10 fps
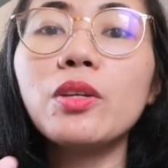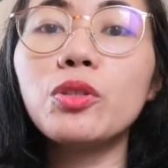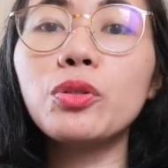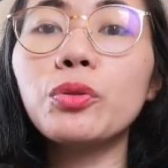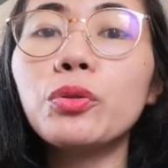
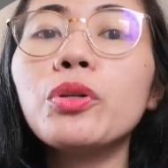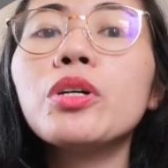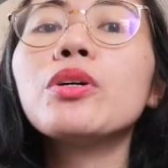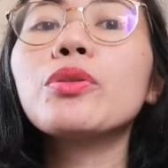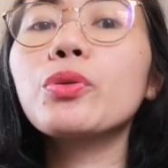did you
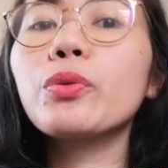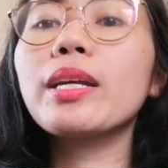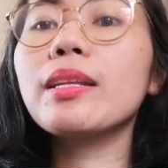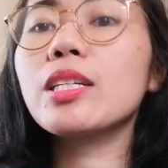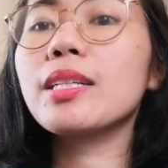do
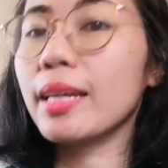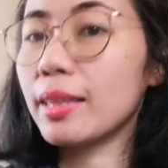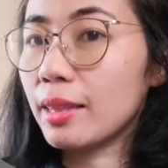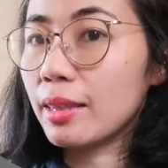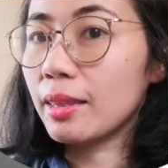to
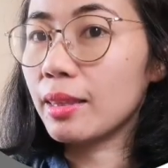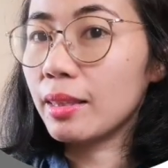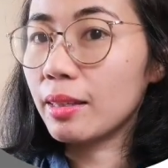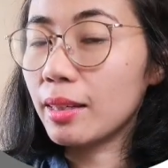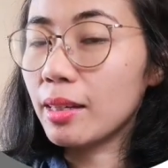initiate
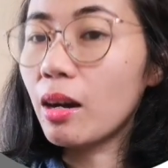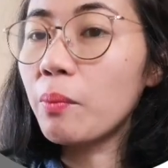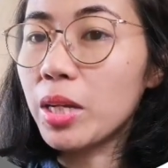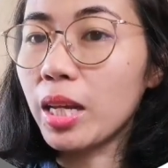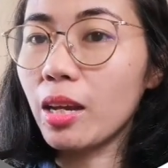
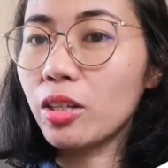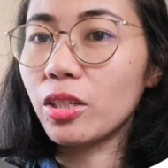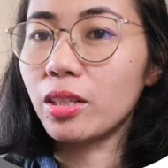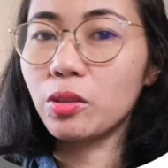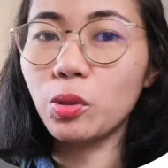
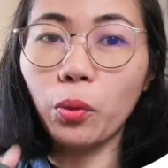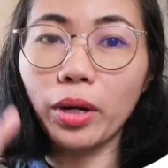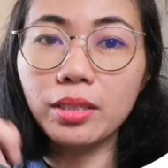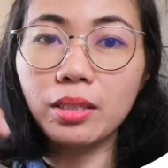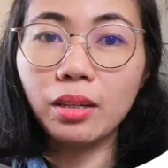
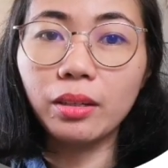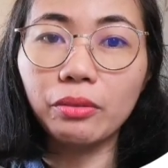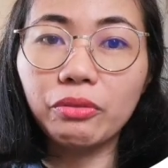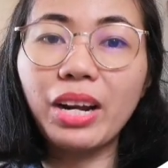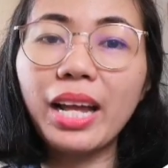communication
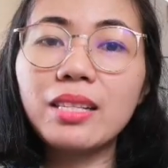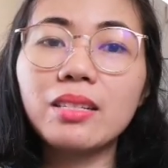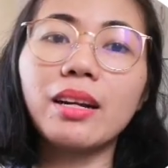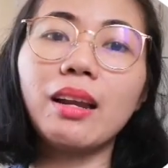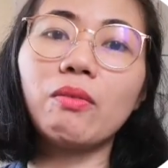towards your
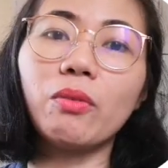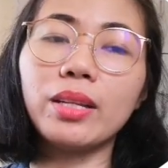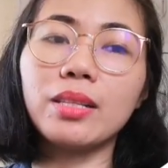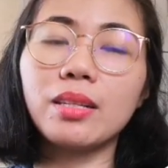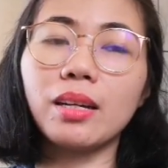friends or
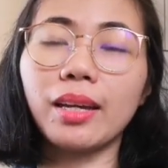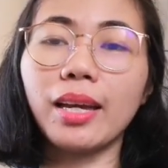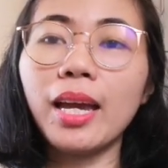loved ones.